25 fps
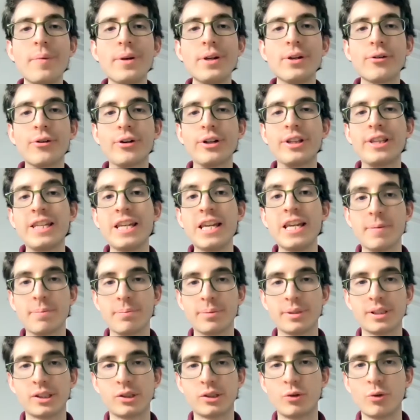would be your
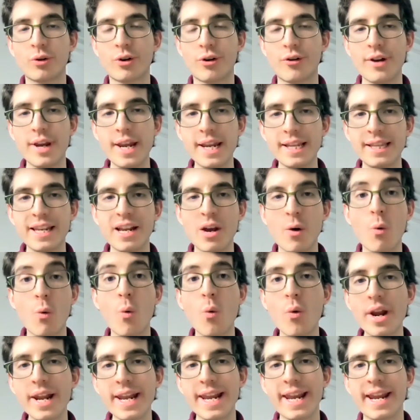tips to creating a
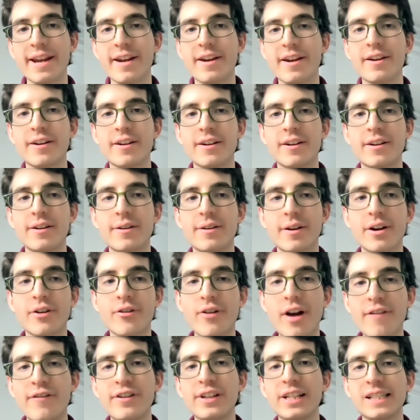winning
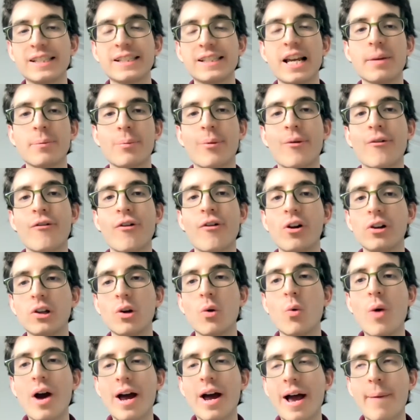graphic design portfolio?
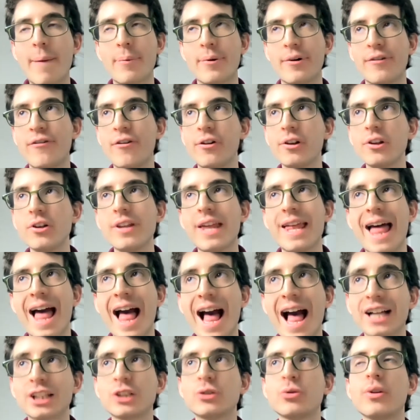A portfolio that
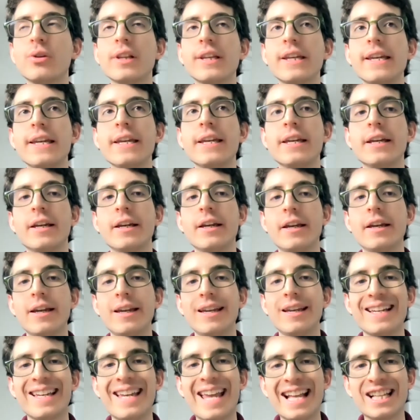actually
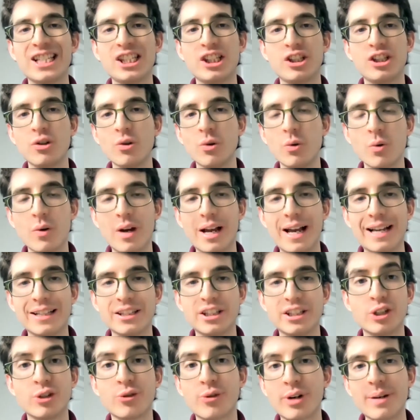gets you
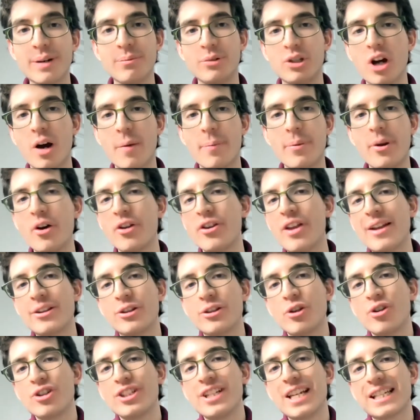the dream job,
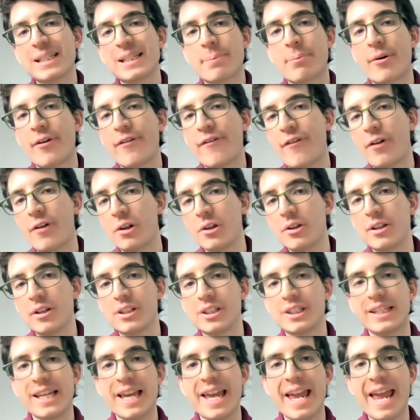not just a portfolio
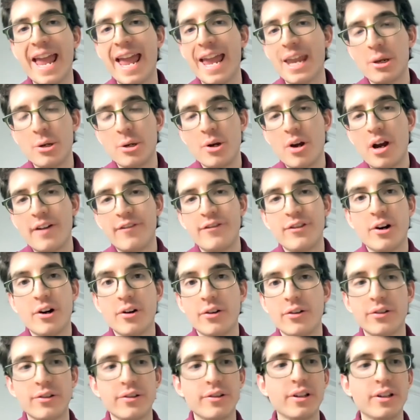that say, hey, I've
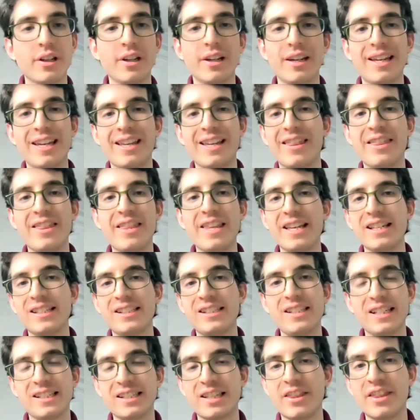done
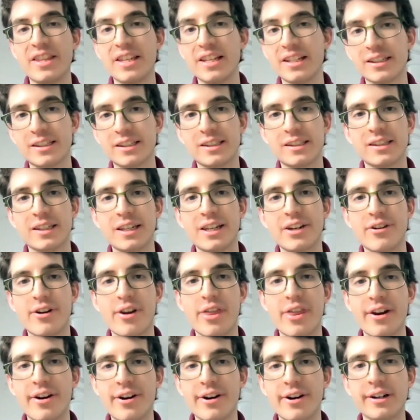this and this here and
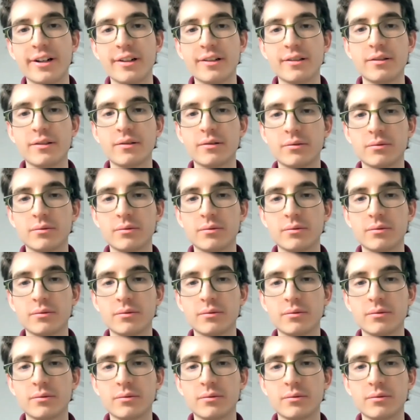there.